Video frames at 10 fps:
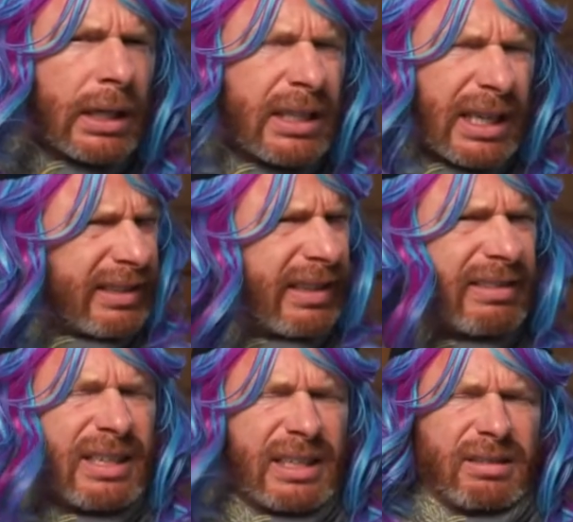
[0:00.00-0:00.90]
That sounds
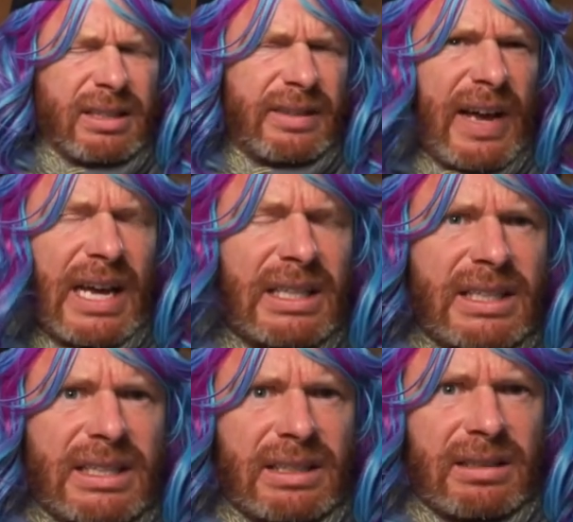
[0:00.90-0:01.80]
sexually violating.